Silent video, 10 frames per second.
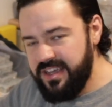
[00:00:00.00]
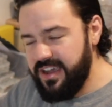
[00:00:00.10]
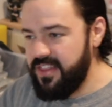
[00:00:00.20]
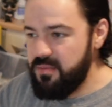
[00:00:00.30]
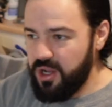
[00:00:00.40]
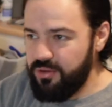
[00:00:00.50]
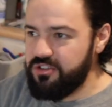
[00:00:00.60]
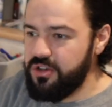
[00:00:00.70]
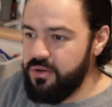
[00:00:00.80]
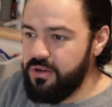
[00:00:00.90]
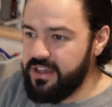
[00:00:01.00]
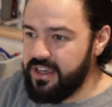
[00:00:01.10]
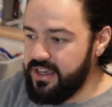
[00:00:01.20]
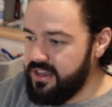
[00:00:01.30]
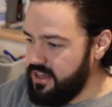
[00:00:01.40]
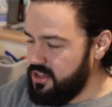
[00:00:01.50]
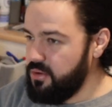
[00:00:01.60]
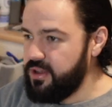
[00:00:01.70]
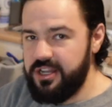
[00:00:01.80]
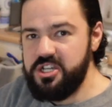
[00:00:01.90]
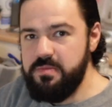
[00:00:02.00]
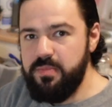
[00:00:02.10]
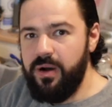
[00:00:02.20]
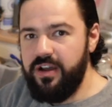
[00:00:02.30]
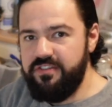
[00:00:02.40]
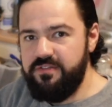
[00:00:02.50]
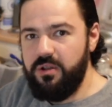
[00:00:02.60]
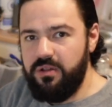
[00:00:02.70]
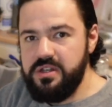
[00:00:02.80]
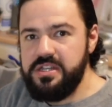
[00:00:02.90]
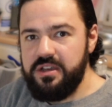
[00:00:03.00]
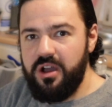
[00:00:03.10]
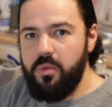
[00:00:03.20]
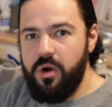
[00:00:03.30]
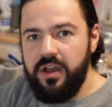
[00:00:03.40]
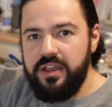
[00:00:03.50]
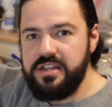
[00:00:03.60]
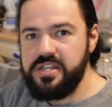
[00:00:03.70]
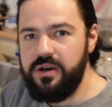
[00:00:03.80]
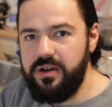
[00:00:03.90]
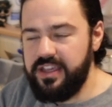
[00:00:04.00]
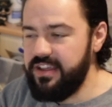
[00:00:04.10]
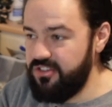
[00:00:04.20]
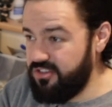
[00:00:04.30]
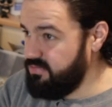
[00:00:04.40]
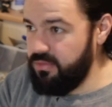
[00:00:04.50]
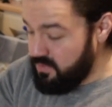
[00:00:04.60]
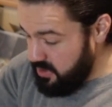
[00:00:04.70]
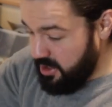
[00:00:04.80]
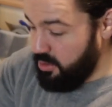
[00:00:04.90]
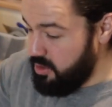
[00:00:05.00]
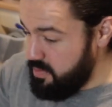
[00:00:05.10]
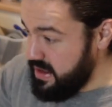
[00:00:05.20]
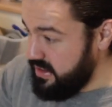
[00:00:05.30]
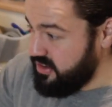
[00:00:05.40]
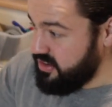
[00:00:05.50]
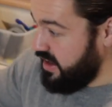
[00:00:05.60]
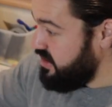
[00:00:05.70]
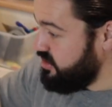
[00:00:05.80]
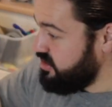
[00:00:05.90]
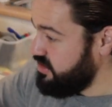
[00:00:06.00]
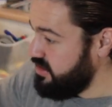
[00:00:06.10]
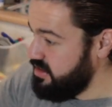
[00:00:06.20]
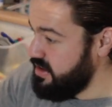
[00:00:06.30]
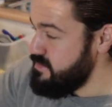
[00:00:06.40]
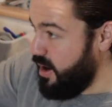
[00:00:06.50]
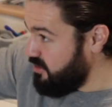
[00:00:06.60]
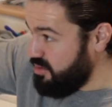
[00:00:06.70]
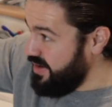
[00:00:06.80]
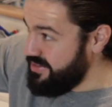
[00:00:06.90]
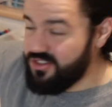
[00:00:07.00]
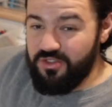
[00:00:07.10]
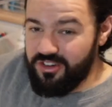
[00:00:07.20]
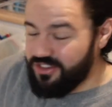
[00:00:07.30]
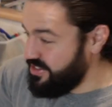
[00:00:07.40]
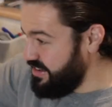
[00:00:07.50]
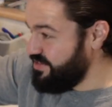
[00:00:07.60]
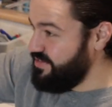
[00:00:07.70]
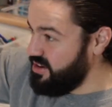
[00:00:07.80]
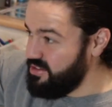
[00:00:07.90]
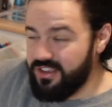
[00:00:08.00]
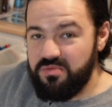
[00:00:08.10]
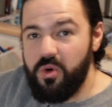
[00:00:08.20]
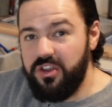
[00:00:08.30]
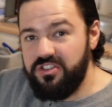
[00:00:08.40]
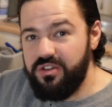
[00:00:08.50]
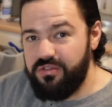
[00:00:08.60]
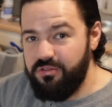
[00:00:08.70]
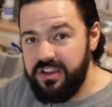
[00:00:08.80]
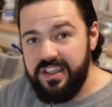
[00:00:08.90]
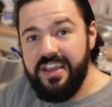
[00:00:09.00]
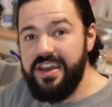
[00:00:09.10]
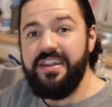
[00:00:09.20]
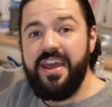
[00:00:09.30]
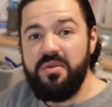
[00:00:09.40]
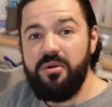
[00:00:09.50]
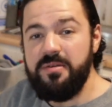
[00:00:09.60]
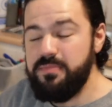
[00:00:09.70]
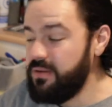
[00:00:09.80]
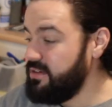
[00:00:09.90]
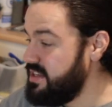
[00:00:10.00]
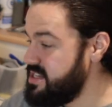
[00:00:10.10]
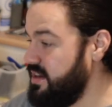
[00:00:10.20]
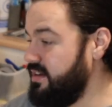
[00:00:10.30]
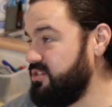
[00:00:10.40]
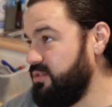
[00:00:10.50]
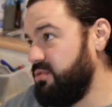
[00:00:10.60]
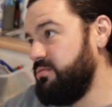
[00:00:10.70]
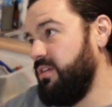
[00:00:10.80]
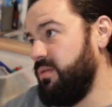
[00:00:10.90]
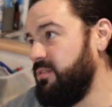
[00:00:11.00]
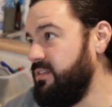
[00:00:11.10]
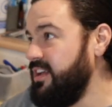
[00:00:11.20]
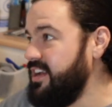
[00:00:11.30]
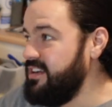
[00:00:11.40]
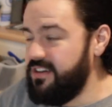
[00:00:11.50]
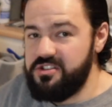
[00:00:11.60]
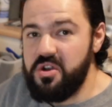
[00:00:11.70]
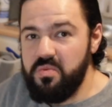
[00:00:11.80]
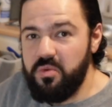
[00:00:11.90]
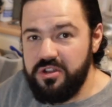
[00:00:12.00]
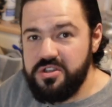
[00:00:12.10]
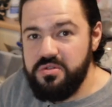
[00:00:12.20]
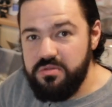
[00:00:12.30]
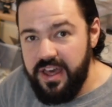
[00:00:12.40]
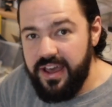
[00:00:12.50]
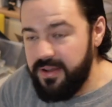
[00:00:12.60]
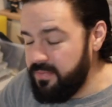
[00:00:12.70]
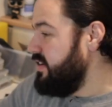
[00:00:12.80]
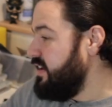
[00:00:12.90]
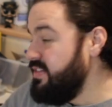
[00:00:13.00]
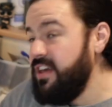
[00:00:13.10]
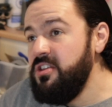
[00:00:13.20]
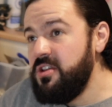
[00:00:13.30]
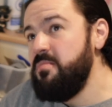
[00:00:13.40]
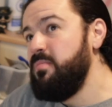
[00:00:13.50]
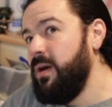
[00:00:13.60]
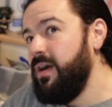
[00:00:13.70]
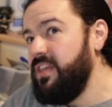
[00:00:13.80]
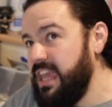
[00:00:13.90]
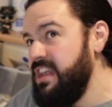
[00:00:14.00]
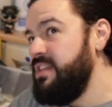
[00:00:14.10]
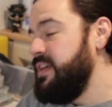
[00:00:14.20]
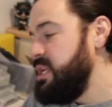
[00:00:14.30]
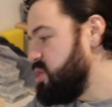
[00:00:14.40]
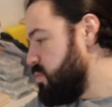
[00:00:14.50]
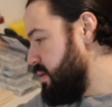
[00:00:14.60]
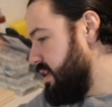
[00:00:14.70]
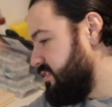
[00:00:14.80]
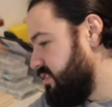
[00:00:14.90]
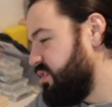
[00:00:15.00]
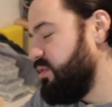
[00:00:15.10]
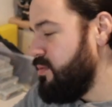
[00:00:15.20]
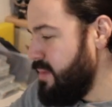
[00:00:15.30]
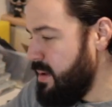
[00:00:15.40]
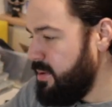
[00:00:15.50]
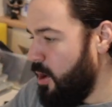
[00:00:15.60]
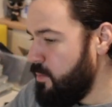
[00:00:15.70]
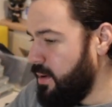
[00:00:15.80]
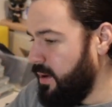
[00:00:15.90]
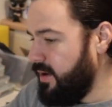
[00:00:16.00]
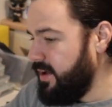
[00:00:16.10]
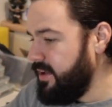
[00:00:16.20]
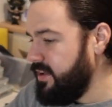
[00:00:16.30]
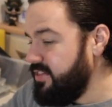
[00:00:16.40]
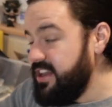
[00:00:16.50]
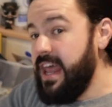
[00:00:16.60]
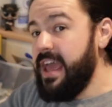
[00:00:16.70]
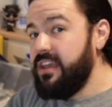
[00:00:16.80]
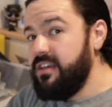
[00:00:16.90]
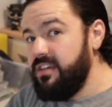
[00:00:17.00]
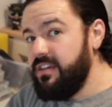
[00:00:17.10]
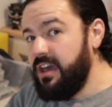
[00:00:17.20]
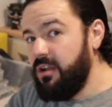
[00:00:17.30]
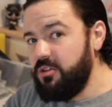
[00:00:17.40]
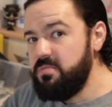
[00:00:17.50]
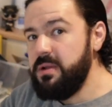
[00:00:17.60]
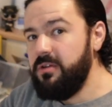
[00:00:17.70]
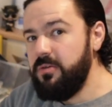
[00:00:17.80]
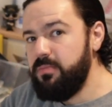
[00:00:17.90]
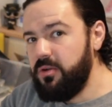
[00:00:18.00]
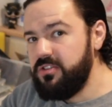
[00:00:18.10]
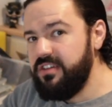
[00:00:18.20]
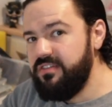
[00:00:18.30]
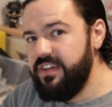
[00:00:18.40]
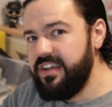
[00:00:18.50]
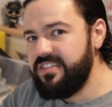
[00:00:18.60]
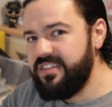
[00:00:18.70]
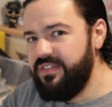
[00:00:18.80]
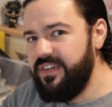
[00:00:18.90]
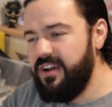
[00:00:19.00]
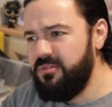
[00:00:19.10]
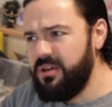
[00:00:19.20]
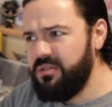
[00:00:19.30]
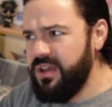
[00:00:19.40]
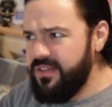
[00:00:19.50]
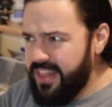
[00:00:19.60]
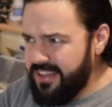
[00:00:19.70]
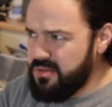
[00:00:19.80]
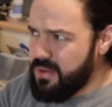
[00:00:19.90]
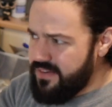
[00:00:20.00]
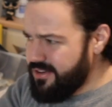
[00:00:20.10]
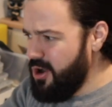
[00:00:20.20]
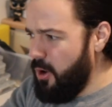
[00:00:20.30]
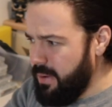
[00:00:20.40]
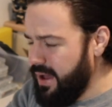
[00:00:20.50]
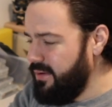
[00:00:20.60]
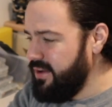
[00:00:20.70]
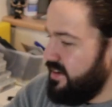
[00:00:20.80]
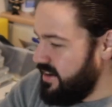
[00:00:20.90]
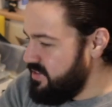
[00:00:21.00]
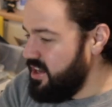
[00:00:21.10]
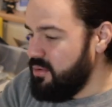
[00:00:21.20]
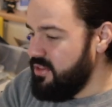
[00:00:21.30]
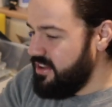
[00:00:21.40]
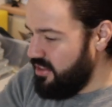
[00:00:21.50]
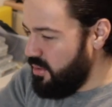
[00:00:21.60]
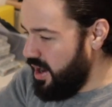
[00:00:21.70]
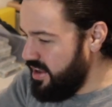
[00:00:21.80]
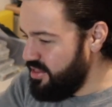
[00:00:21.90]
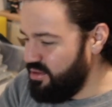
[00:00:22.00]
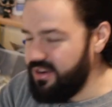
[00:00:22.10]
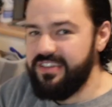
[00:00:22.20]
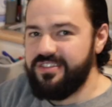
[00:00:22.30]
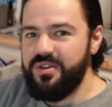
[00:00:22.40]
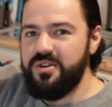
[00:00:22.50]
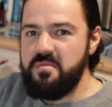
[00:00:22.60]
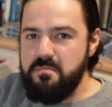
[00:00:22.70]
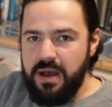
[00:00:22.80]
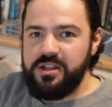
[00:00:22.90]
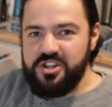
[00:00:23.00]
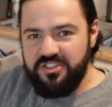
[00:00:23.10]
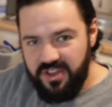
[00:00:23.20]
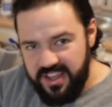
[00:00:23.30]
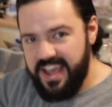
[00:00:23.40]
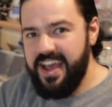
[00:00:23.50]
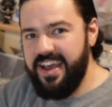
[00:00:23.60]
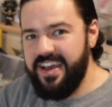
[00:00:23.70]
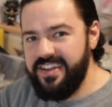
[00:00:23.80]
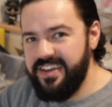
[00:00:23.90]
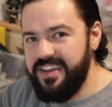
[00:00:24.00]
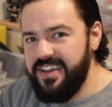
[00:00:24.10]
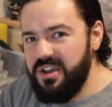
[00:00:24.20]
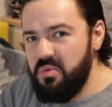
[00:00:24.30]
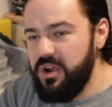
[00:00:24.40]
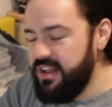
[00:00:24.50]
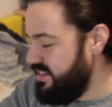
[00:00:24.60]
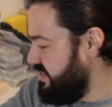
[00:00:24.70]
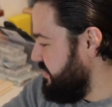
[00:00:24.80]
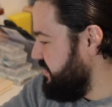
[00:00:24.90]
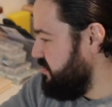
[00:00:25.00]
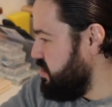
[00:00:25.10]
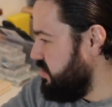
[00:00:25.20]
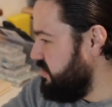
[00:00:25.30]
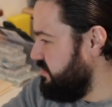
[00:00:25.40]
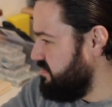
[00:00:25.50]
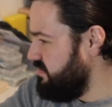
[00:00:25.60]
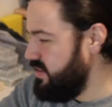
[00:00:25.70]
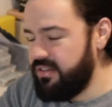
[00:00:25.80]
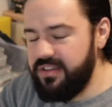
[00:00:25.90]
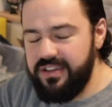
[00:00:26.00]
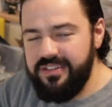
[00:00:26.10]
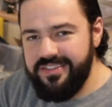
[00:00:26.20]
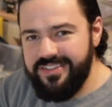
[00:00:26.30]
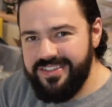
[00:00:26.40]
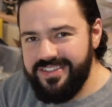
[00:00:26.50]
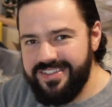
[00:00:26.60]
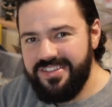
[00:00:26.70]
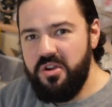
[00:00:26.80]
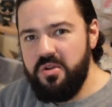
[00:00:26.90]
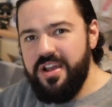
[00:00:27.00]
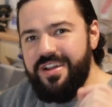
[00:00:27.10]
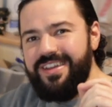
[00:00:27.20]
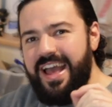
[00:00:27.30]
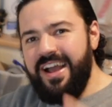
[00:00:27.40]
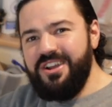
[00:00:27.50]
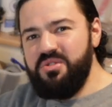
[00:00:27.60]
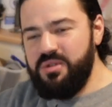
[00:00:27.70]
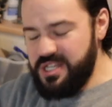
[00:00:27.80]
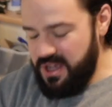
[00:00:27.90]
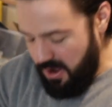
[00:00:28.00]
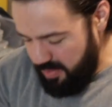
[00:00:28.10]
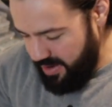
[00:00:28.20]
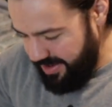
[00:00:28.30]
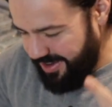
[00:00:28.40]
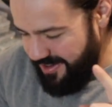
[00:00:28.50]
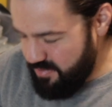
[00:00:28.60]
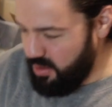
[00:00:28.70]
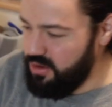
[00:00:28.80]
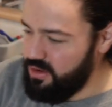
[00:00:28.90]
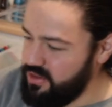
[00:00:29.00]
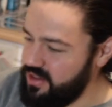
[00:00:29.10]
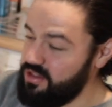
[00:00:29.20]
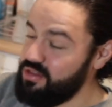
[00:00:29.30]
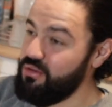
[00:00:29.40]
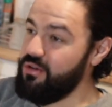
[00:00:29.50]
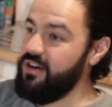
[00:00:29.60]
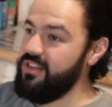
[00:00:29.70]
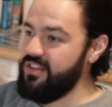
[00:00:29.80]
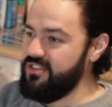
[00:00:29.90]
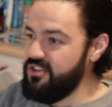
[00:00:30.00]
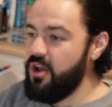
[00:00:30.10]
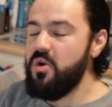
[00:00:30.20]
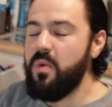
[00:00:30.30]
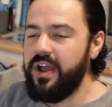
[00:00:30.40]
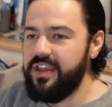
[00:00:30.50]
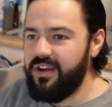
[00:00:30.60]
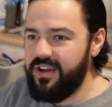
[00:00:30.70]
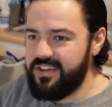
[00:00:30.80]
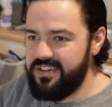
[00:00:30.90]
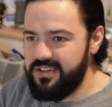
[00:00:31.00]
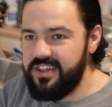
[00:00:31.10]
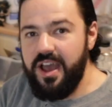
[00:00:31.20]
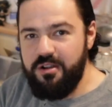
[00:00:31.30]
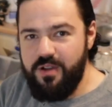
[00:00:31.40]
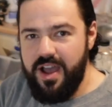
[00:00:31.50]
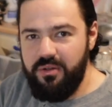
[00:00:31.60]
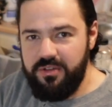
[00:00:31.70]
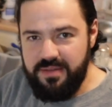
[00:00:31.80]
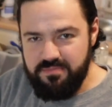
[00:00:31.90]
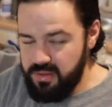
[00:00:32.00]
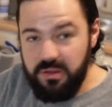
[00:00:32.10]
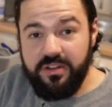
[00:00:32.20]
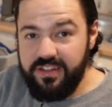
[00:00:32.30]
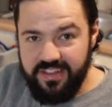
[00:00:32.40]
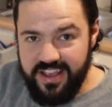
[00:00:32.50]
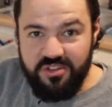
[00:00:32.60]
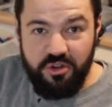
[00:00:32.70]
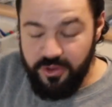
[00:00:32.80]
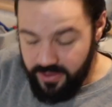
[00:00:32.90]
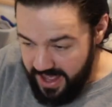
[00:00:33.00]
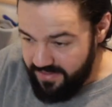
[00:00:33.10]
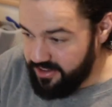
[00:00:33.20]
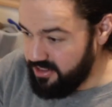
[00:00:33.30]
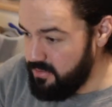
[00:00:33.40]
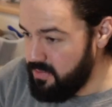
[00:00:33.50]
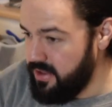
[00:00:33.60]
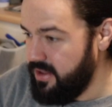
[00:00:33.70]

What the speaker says: And then when I was Googling it, you can actually buy full-on DIY guitar kits. You get all the bits, and it's just a microwave instructions list. Follow this 1, 2, 3, and anyone could build a guitar. So I thought, right, well, I don't want to do that. And then you could buy the individual bits, and I thought, well, maybe I'll buy the neck and I'll just build the body and figure stuff out. I thought even that's a bit of a cop-out. And then I went the other way and thought, let's do as much as I can with, well, nothing. So, actual guitar parts I've bought that I thought there's no way I could get around building these or not having them.